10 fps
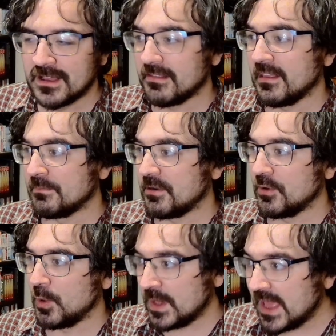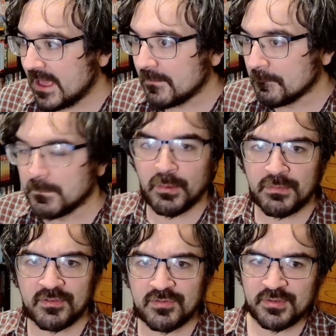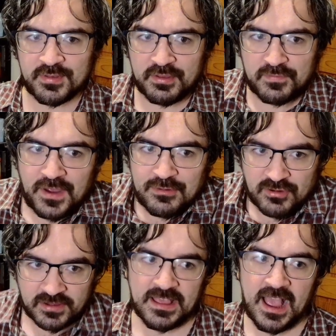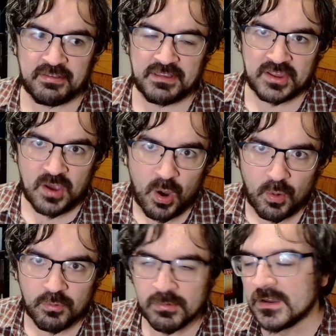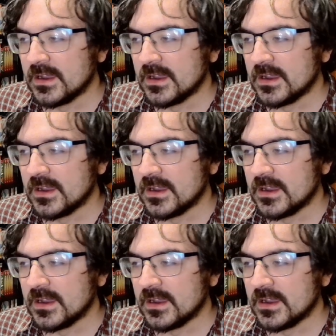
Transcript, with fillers: celebrate not only him but also just this franchise as a whole.